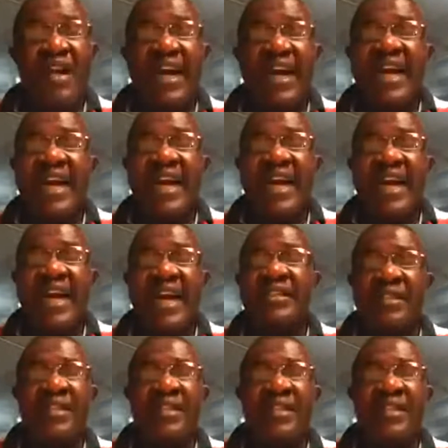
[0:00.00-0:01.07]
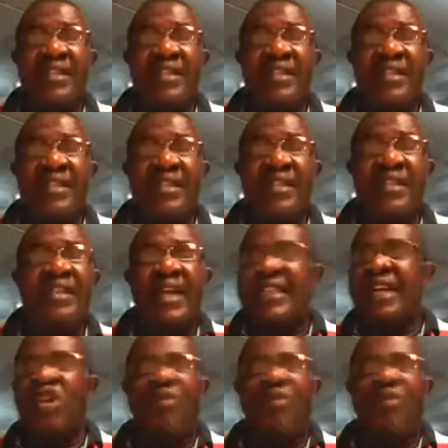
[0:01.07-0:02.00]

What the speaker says: I see it